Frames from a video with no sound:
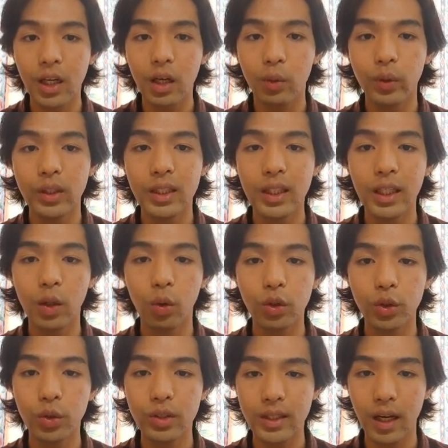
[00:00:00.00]
which he
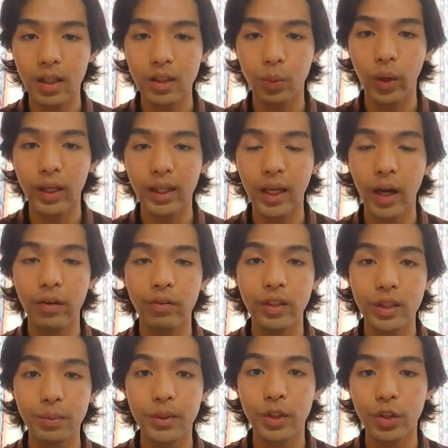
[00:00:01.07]
also sells when they have
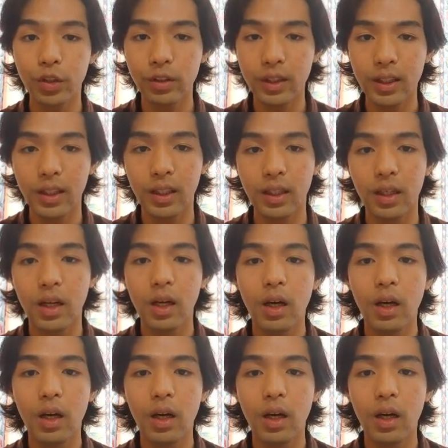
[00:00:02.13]
reached maturity.